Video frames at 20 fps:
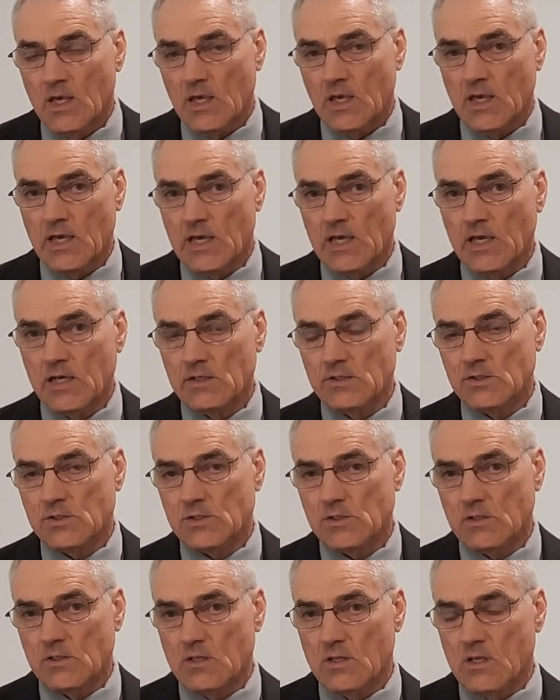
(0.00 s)
And
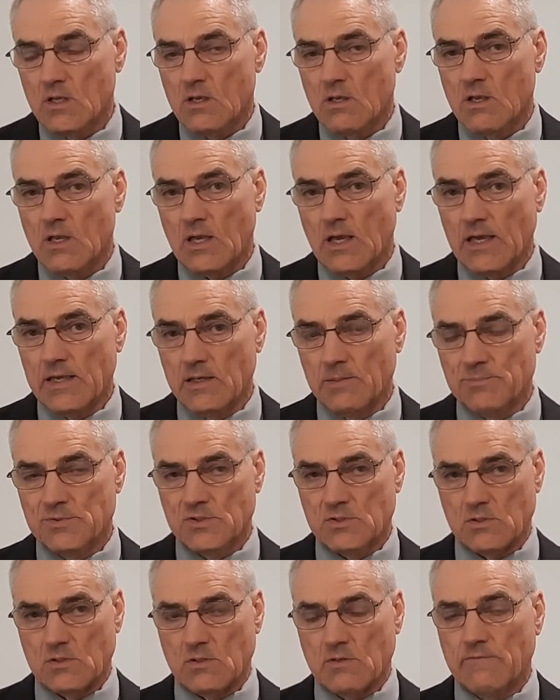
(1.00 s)
I
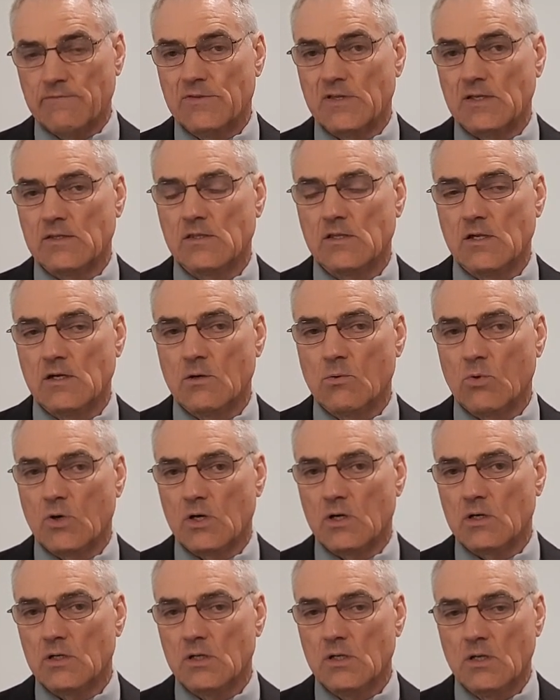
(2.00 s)
observed that there
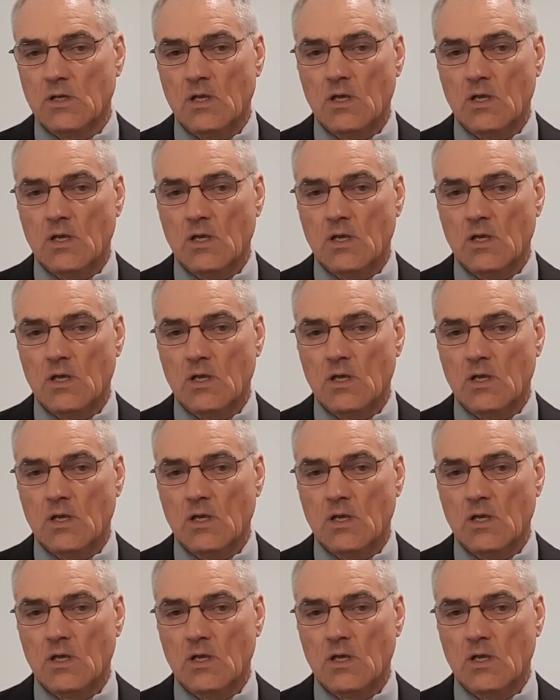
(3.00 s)
were